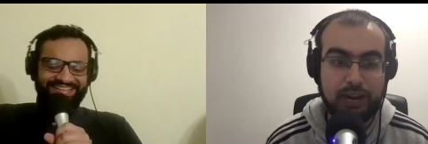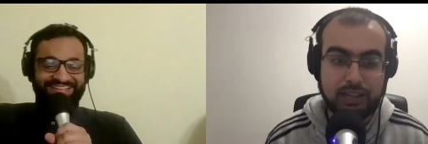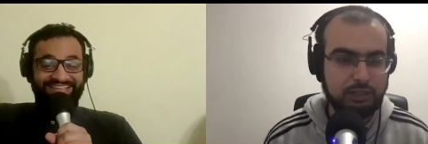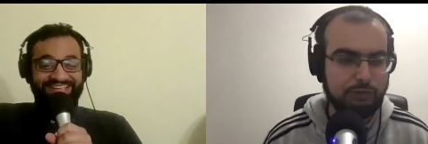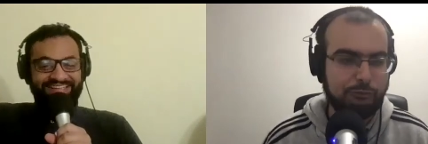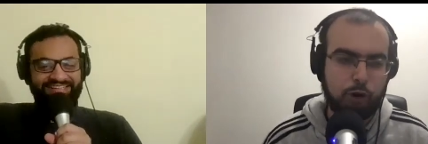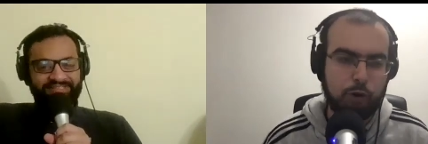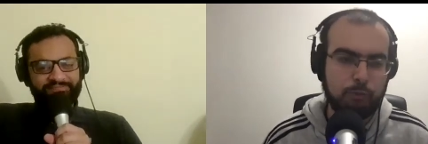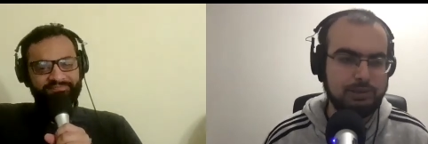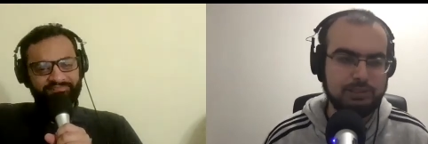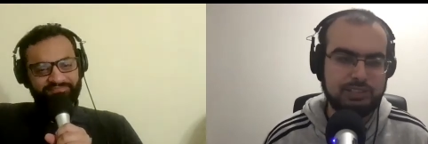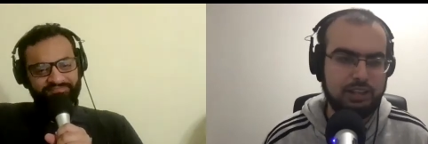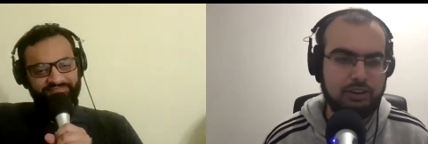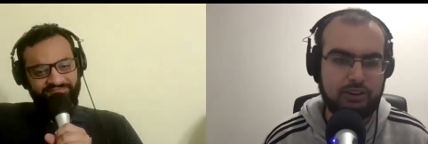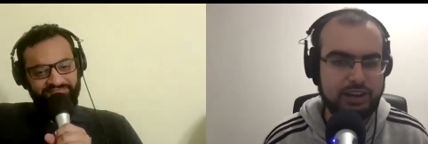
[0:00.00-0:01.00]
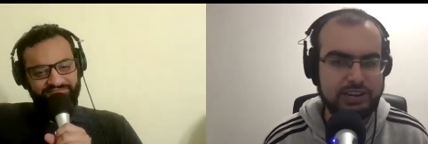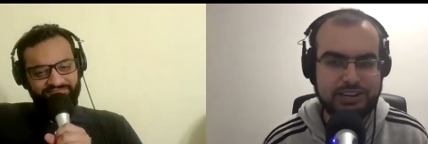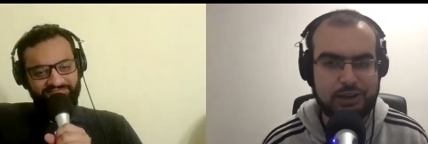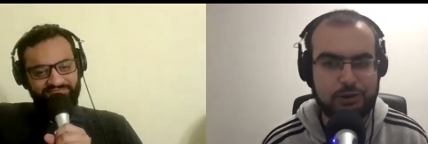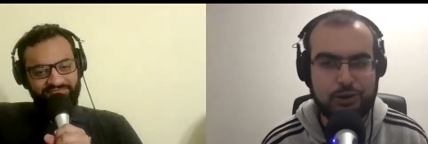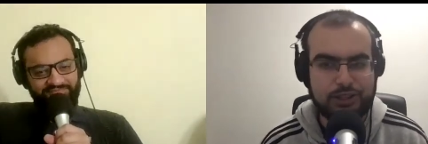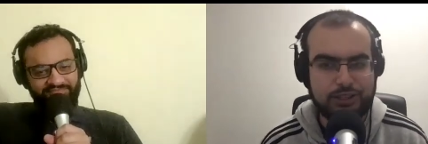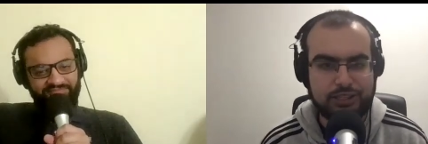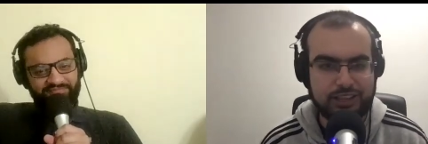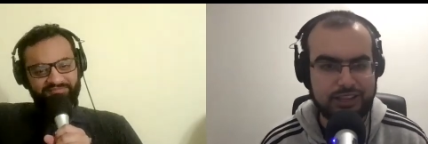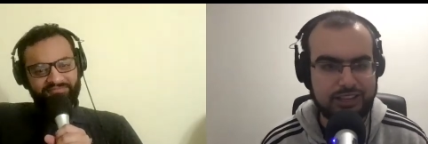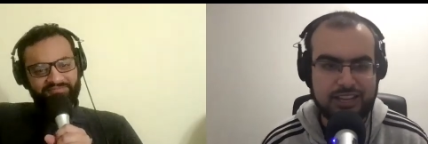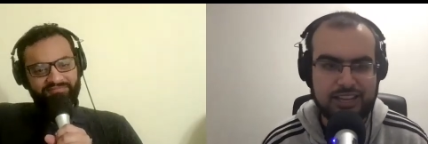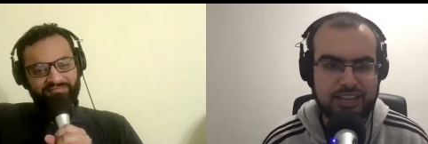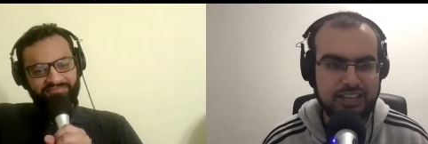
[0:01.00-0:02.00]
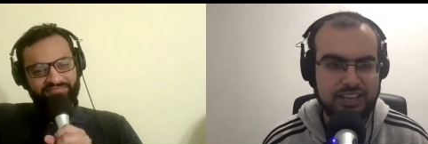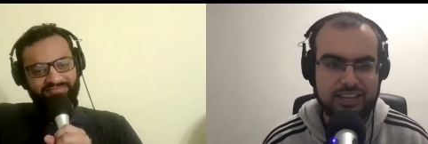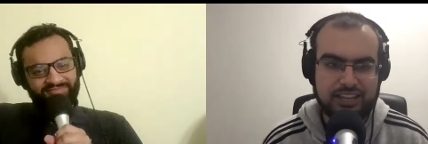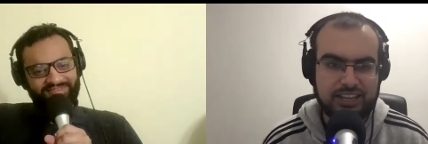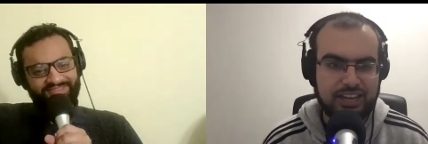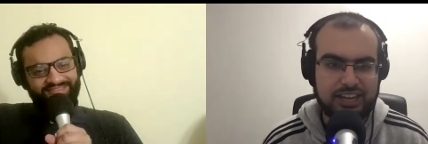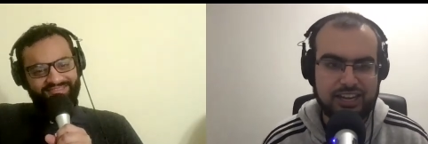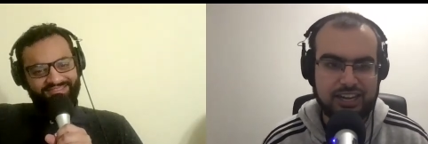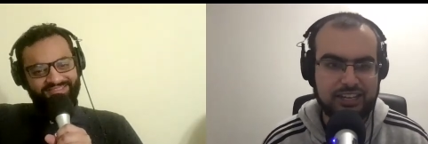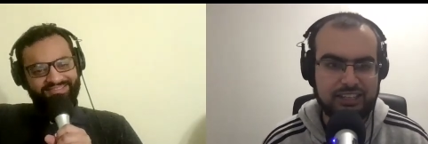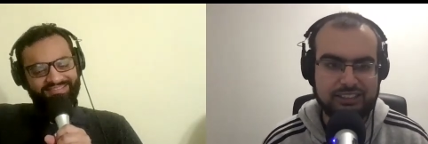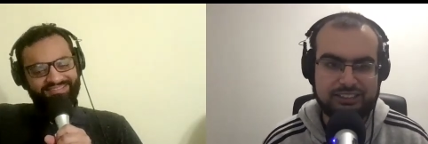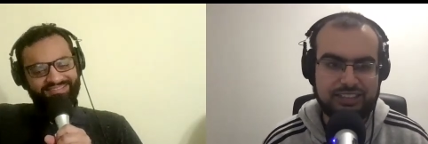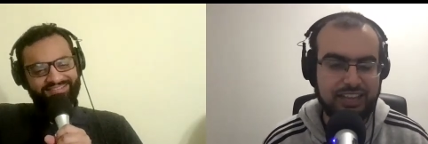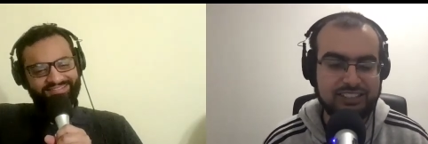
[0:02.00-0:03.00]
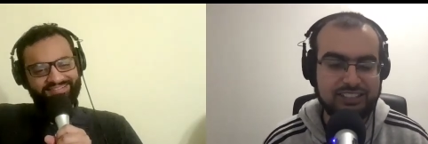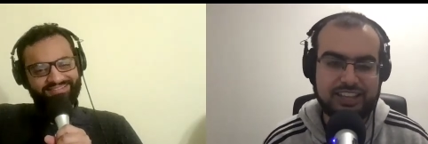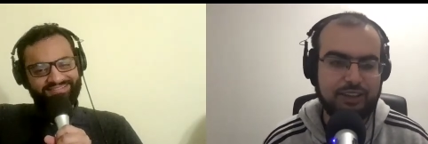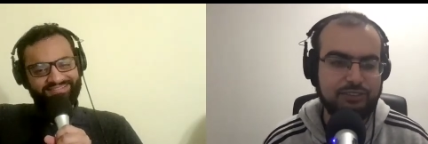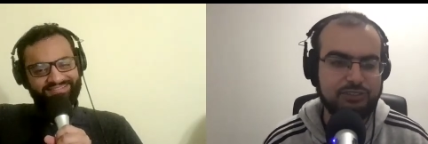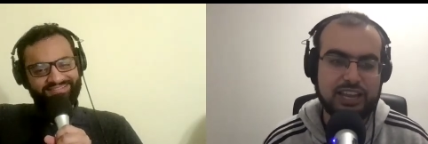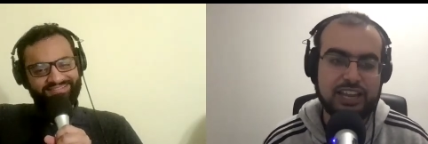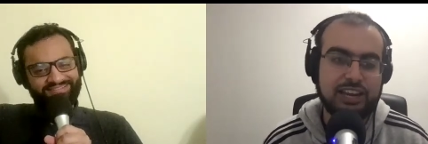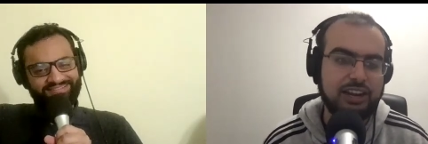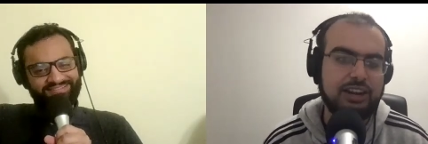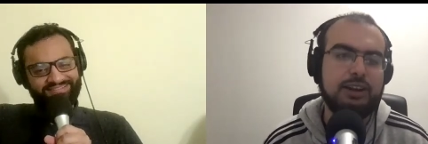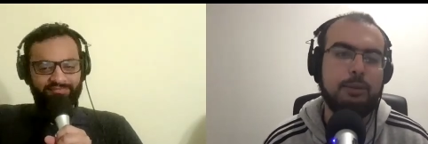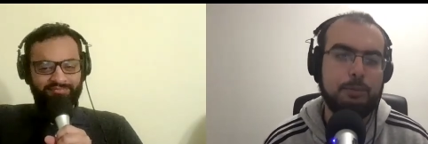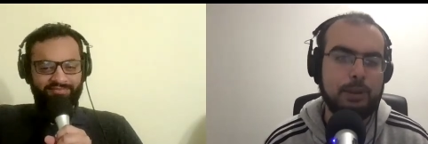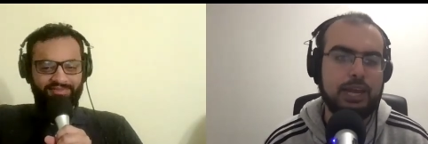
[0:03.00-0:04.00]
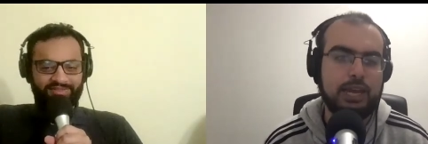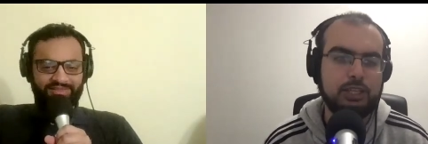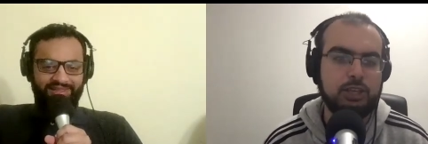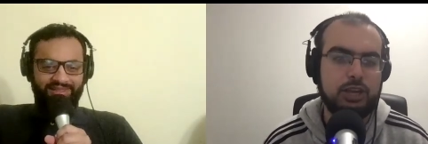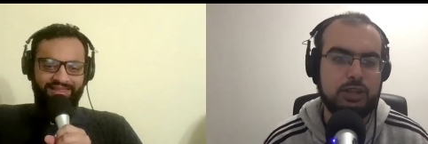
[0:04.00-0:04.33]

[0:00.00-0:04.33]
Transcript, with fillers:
Speaker 1: And the form he's in right now, I think uh, that gives England a big edge.